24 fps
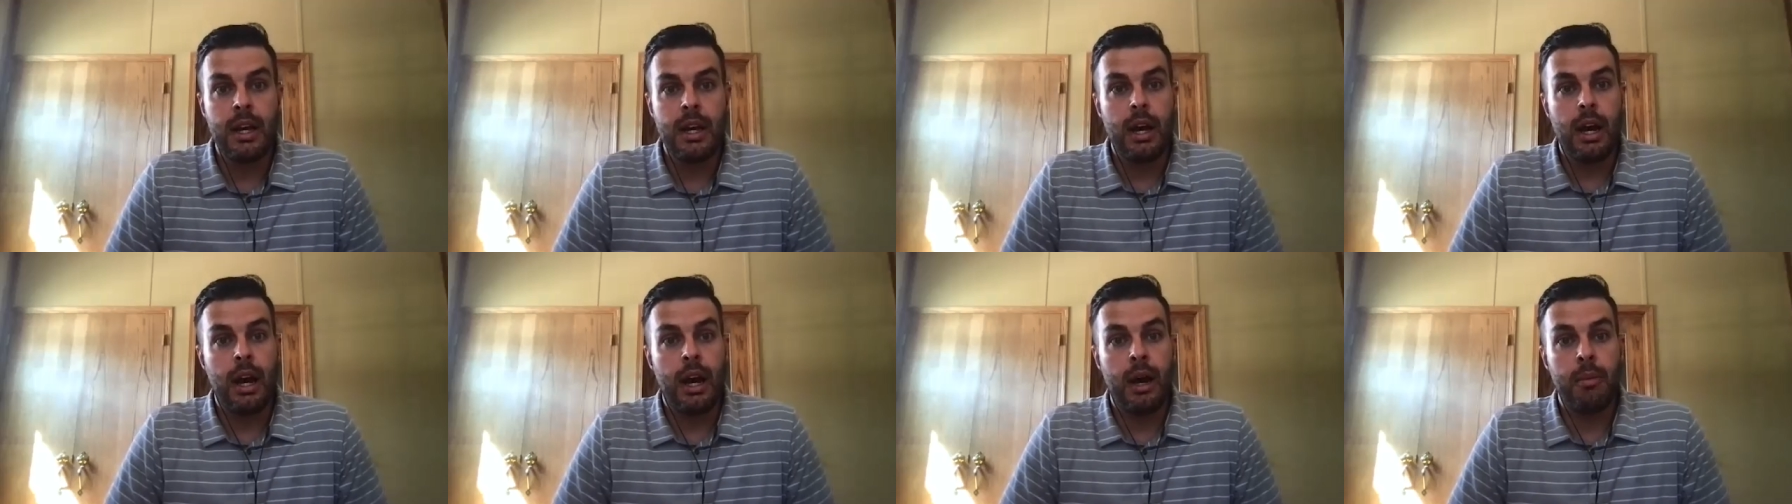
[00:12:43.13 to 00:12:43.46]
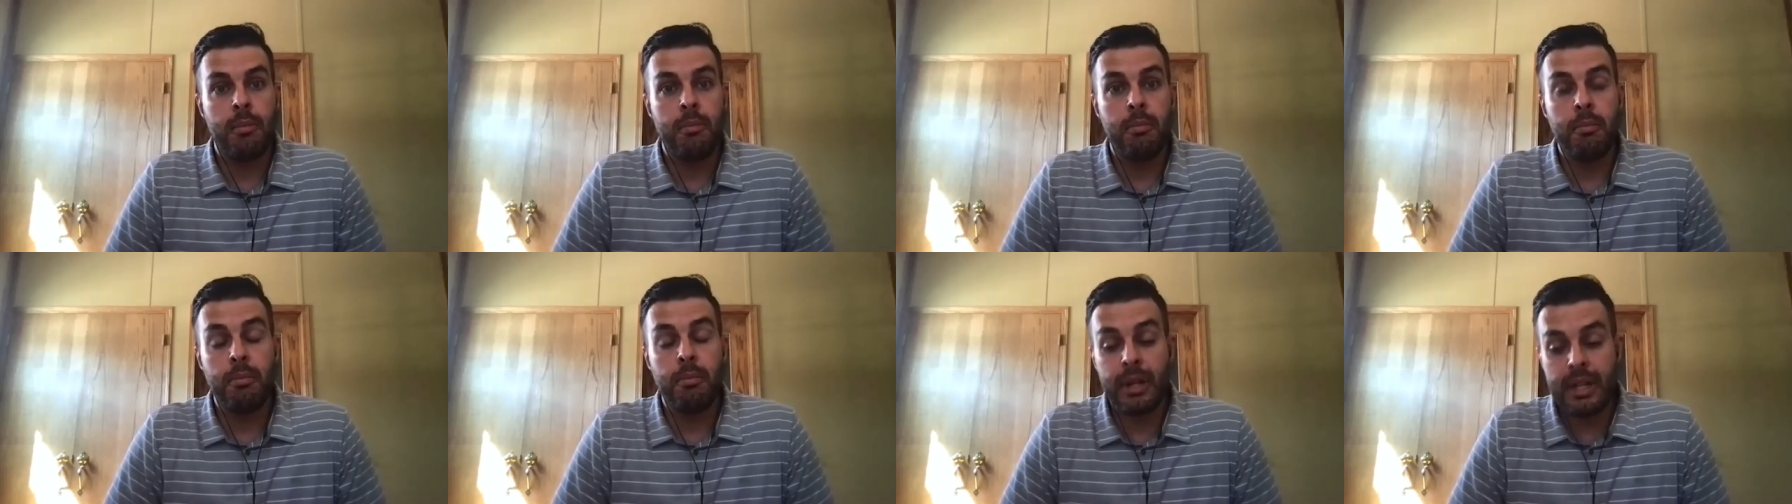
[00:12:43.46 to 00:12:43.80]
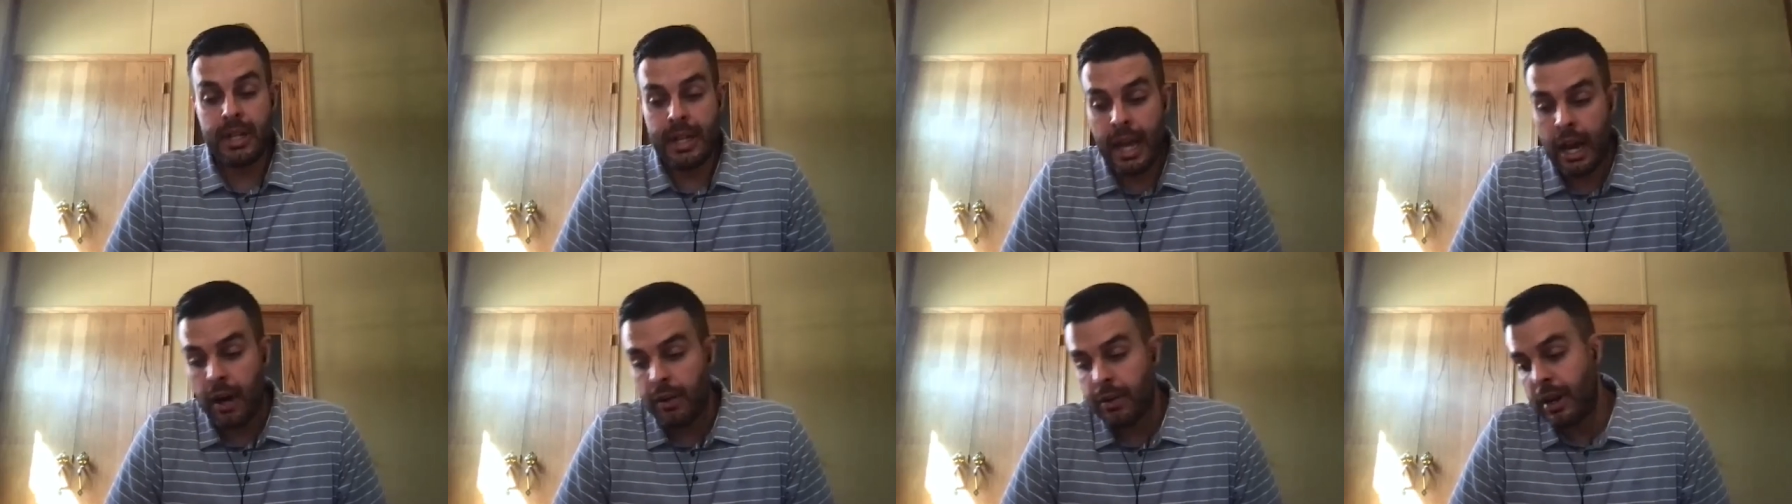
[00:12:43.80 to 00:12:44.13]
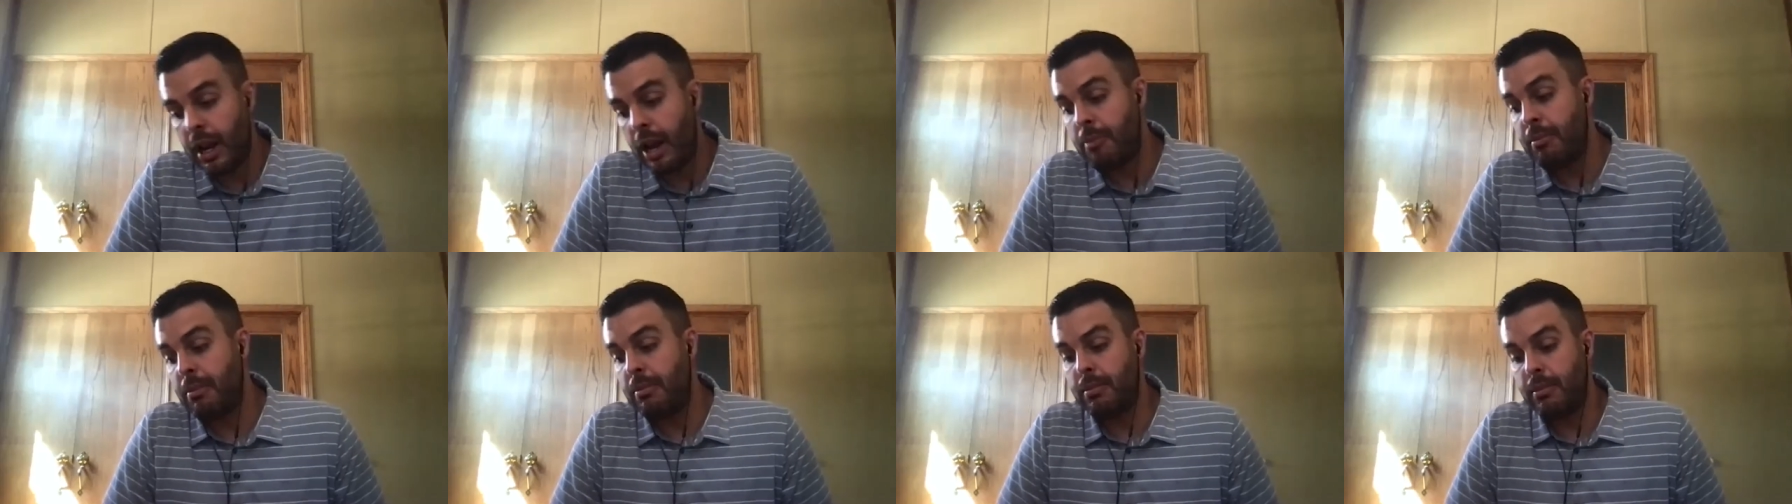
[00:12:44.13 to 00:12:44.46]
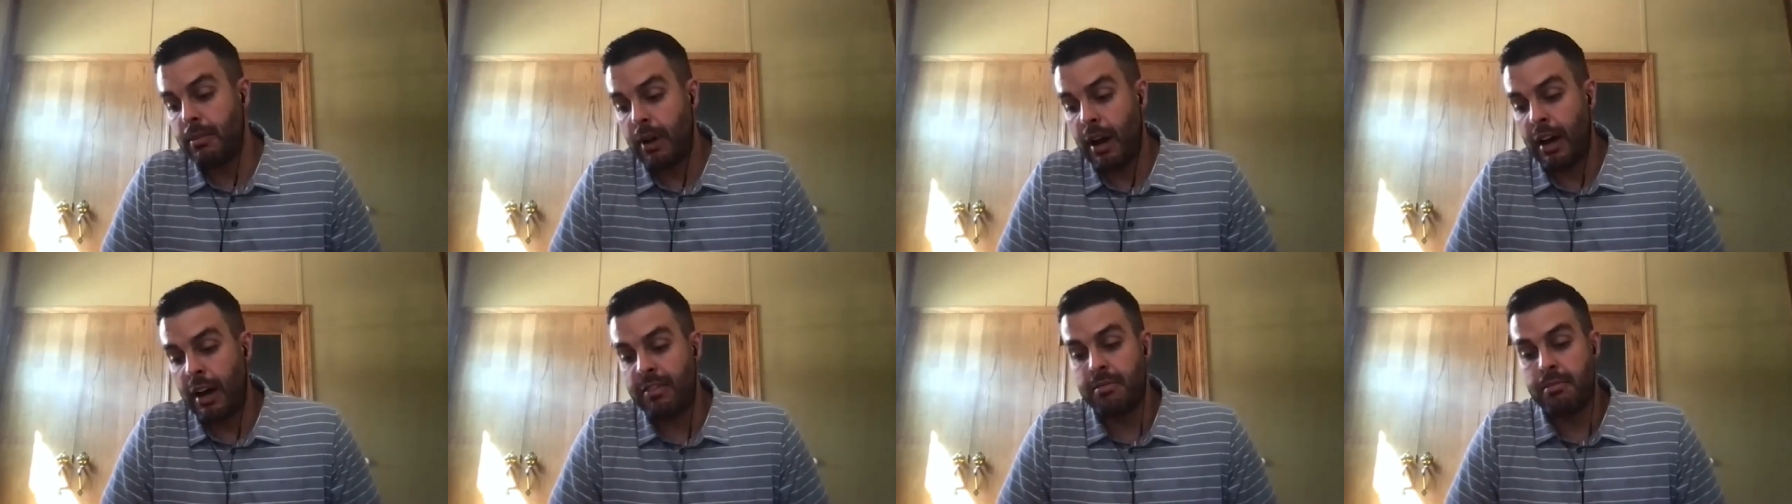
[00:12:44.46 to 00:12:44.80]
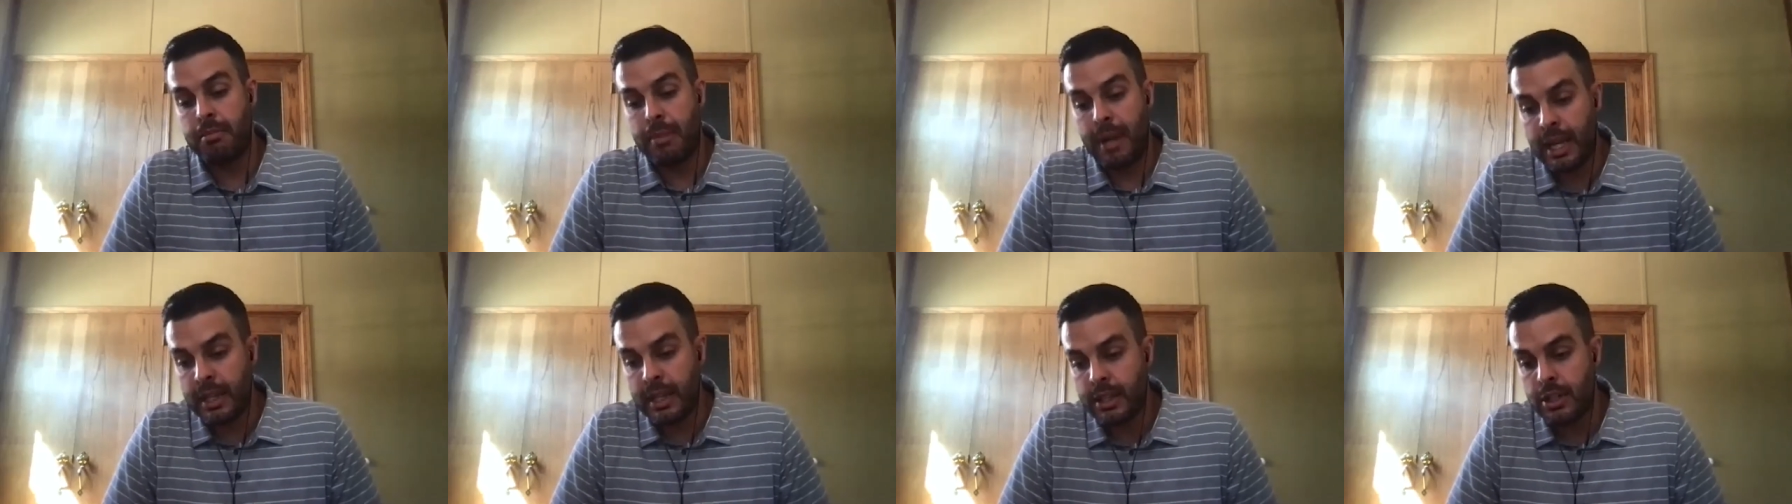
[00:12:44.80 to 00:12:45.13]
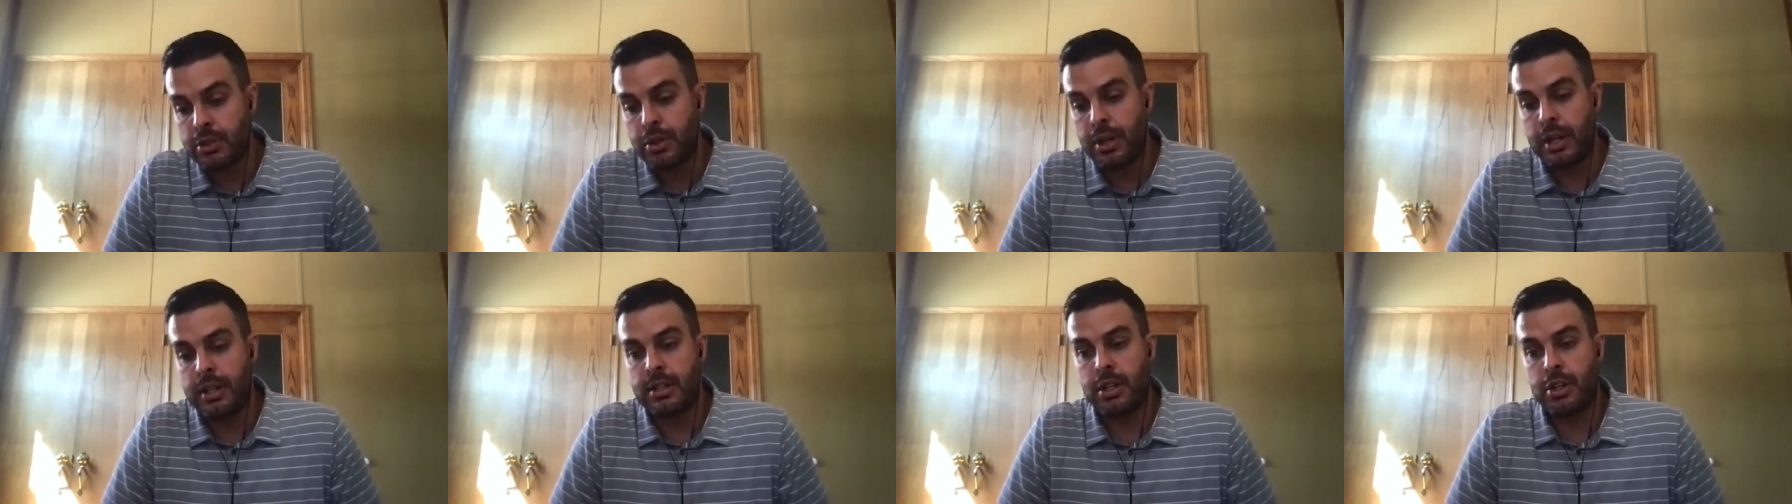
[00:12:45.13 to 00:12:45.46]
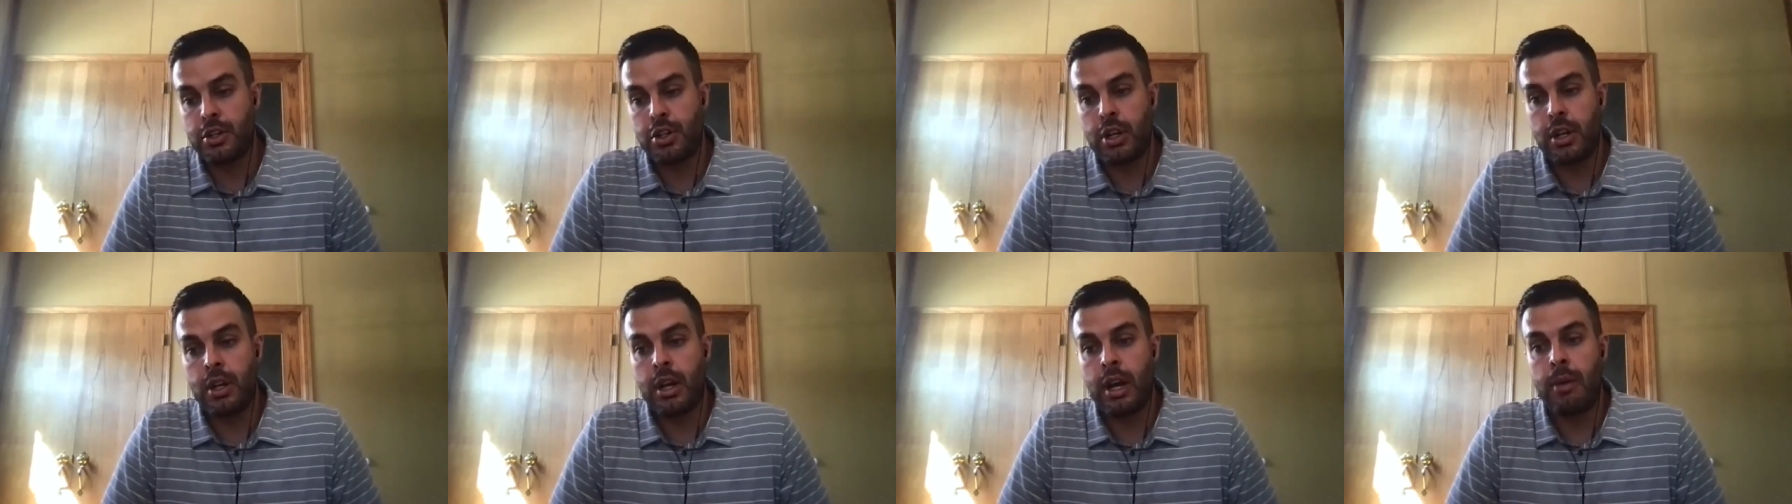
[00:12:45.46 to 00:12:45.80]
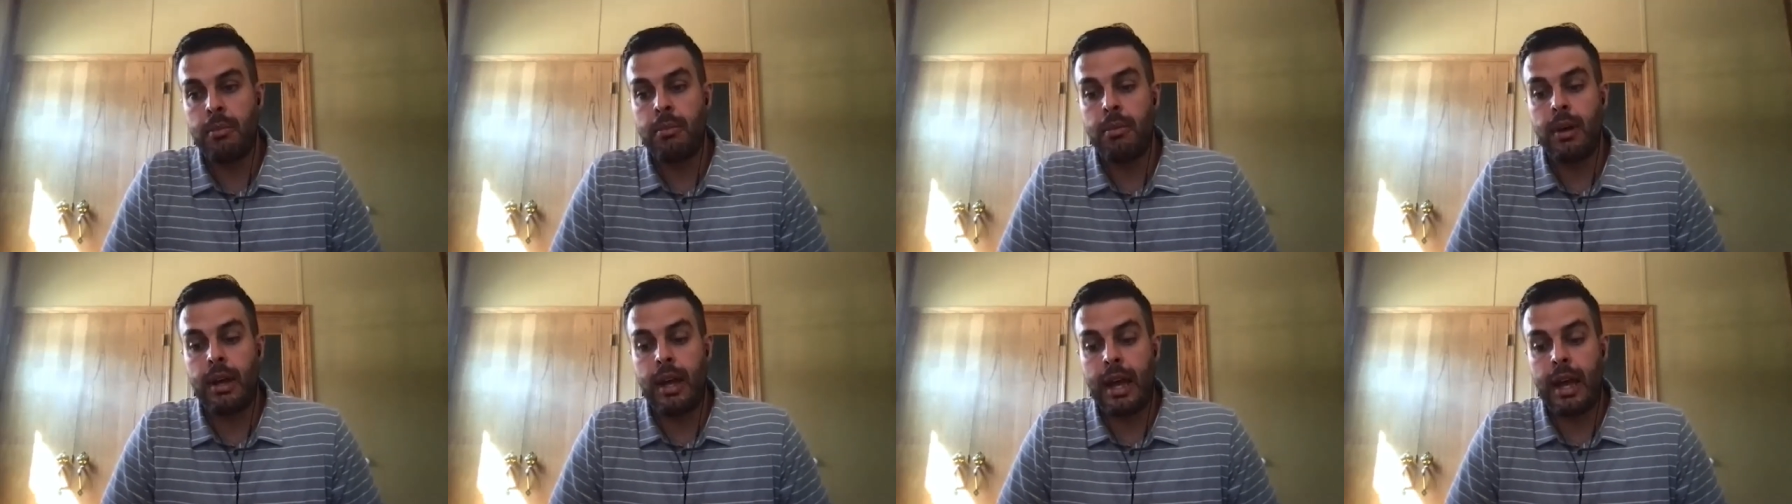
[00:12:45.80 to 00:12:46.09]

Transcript: um, but now that i'm i've made the transition i'm